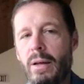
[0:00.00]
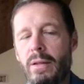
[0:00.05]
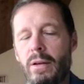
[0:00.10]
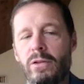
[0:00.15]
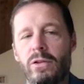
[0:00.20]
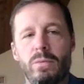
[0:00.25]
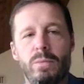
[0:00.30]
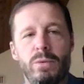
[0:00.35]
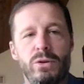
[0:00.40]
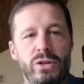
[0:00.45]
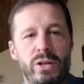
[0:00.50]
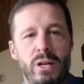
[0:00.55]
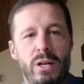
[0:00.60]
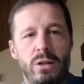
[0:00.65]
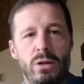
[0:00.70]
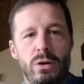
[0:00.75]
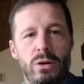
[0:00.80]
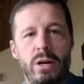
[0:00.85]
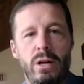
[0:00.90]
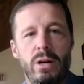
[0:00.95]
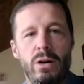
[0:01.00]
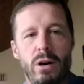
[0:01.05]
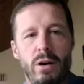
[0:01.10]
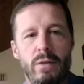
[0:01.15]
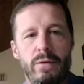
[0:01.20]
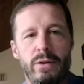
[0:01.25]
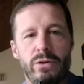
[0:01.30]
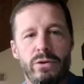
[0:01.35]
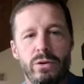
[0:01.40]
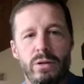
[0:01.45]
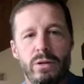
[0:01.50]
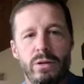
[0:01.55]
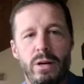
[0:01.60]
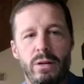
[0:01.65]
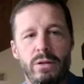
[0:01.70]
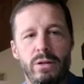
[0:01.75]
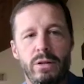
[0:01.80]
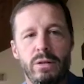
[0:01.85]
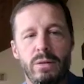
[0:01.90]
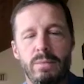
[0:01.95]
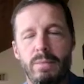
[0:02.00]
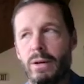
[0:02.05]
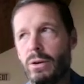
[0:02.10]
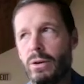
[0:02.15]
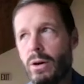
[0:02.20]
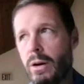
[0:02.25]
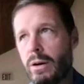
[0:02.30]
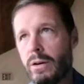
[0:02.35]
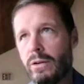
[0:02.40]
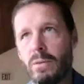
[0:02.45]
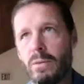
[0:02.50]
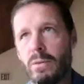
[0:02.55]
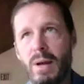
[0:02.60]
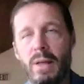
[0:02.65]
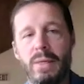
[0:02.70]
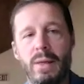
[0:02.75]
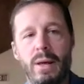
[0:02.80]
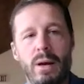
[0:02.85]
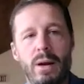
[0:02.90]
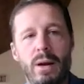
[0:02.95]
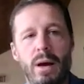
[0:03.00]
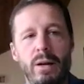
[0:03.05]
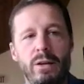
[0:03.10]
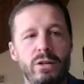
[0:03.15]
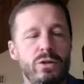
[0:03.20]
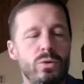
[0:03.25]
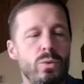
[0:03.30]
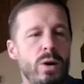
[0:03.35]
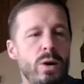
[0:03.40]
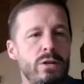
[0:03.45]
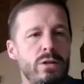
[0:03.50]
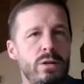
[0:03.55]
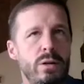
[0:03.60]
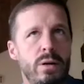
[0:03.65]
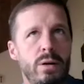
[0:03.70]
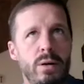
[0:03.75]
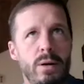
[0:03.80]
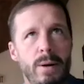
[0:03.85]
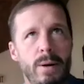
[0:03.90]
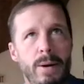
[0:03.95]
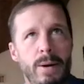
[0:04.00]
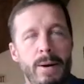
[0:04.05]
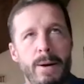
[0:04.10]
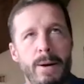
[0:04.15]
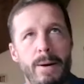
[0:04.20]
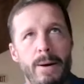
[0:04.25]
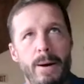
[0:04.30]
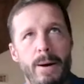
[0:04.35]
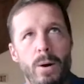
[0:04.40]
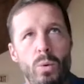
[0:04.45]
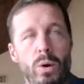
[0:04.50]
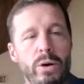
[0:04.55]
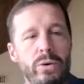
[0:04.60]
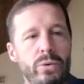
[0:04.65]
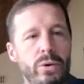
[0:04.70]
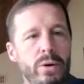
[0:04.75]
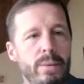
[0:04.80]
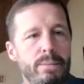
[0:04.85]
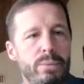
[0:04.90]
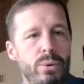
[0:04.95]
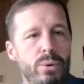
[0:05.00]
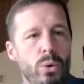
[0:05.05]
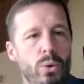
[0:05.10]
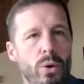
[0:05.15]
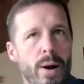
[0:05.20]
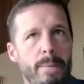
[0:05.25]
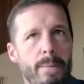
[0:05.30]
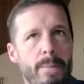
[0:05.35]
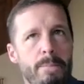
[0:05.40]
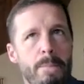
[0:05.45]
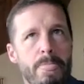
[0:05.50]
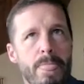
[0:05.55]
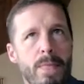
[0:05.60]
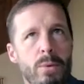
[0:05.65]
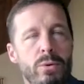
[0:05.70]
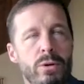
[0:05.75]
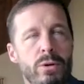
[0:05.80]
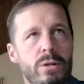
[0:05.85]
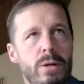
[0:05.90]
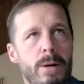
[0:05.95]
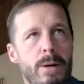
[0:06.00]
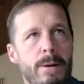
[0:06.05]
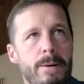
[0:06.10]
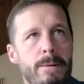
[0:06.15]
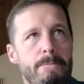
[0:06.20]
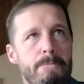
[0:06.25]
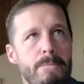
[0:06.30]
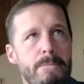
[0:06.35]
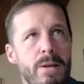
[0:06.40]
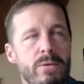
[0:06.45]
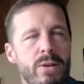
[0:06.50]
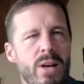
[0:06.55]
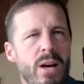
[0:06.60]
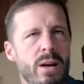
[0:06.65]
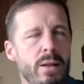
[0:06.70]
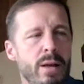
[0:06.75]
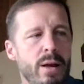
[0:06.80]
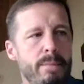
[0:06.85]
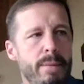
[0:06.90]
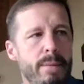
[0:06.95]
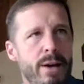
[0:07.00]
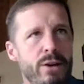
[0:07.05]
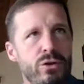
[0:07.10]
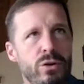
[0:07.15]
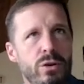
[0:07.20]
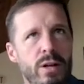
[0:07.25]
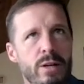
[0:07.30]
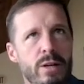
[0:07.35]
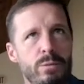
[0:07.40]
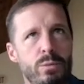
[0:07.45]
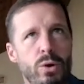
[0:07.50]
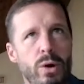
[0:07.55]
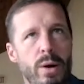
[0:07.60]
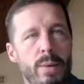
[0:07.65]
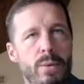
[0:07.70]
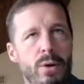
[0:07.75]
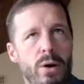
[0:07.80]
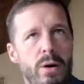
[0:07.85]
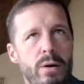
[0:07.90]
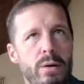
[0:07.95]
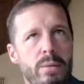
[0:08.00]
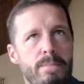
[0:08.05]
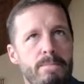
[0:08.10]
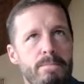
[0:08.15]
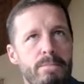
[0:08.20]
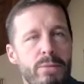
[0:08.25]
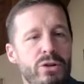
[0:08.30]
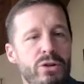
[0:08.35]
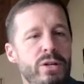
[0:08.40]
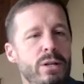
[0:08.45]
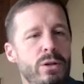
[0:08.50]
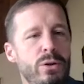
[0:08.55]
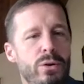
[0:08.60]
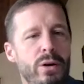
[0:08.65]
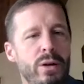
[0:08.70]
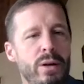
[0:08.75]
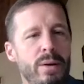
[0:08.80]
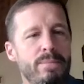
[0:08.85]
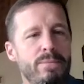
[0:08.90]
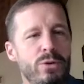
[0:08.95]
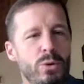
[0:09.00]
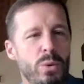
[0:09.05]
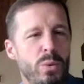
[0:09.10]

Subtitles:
This is machine learning and artificial intelligence. My daughter Samantha and I just watched a Wondrium program, which is kind of like a masterclass program on machine learning.